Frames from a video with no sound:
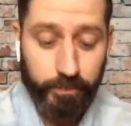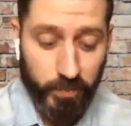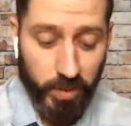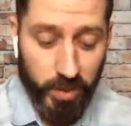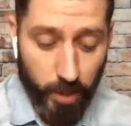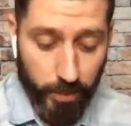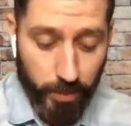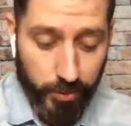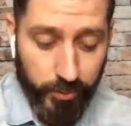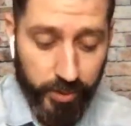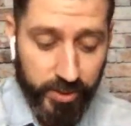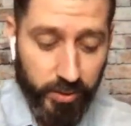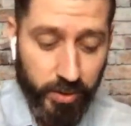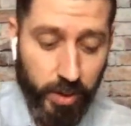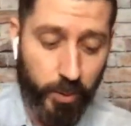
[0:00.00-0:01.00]
Number 3.
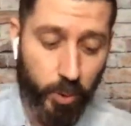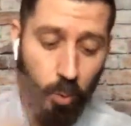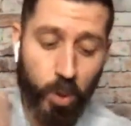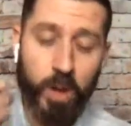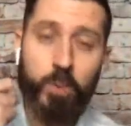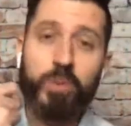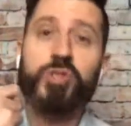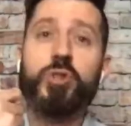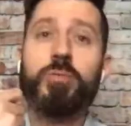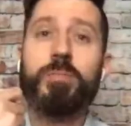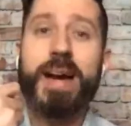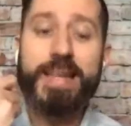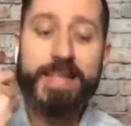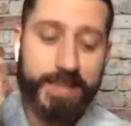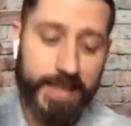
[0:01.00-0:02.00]
So number 1 was new
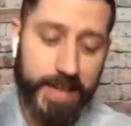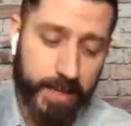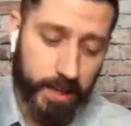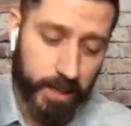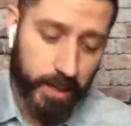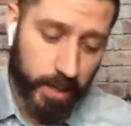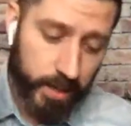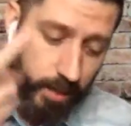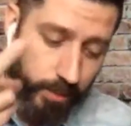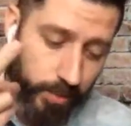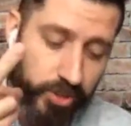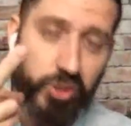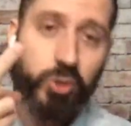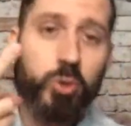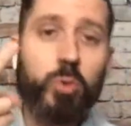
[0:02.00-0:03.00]
mindset. Number
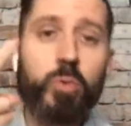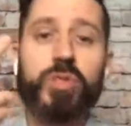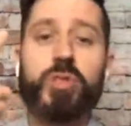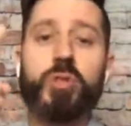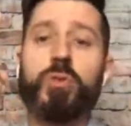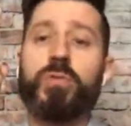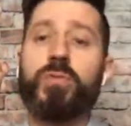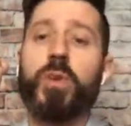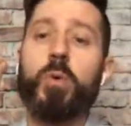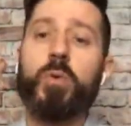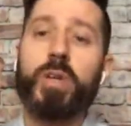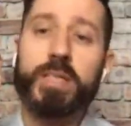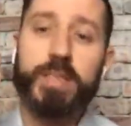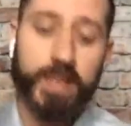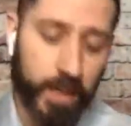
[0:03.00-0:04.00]
2 was new
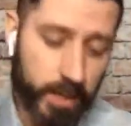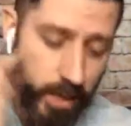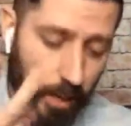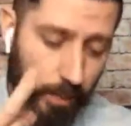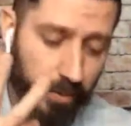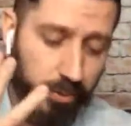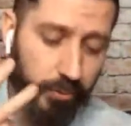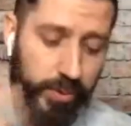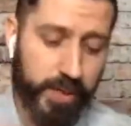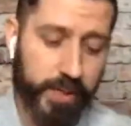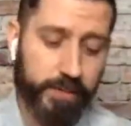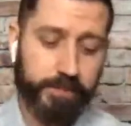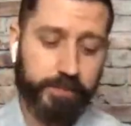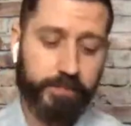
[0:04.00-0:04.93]
focus. Number 3